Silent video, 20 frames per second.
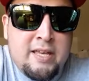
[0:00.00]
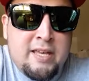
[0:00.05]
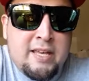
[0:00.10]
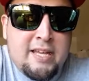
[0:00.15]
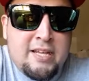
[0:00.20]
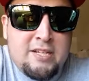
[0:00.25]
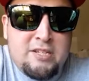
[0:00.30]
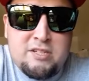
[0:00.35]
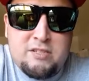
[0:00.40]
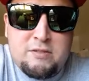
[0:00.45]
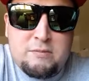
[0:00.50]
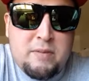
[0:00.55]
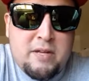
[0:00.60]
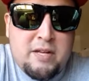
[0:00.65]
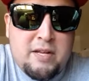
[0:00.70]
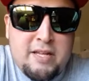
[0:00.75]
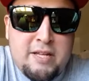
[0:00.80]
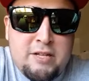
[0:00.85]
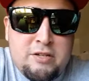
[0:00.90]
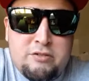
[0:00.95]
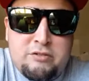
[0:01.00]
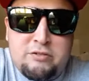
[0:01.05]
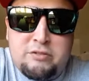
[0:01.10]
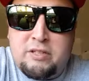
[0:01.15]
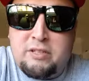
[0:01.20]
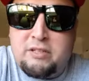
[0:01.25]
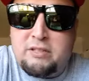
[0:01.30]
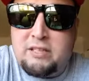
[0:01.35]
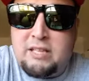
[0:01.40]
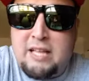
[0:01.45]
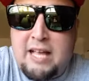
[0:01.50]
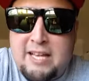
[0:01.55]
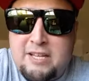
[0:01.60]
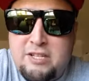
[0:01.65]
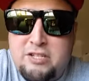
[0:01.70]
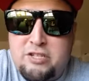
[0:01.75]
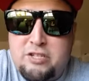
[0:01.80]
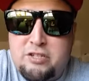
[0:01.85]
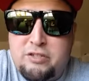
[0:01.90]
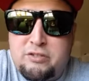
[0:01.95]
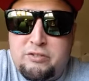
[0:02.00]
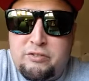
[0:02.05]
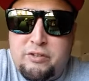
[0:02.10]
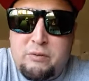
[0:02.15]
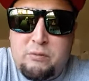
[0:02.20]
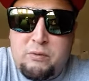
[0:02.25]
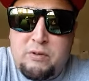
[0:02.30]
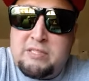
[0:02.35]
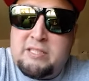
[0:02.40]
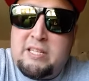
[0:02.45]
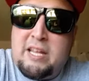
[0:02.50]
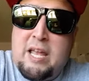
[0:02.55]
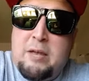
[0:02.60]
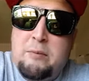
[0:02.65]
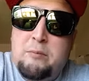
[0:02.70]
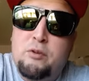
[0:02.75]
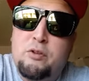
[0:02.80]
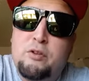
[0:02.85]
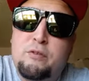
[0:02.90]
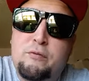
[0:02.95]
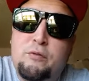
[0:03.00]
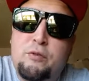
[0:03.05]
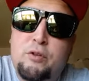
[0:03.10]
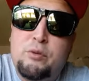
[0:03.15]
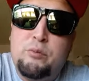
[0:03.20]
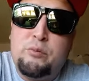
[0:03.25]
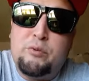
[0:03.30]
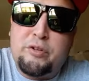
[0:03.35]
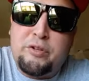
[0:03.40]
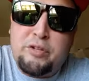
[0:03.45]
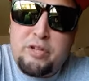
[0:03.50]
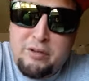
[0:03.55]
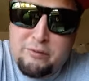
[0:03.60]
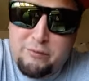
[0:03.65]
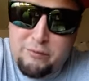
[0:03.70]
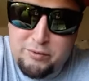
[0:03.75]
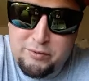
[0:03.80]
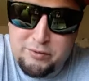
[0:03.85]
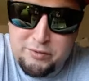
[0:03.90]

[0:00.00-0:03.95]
He's just been injured last year, so he wasn't able to fully recover.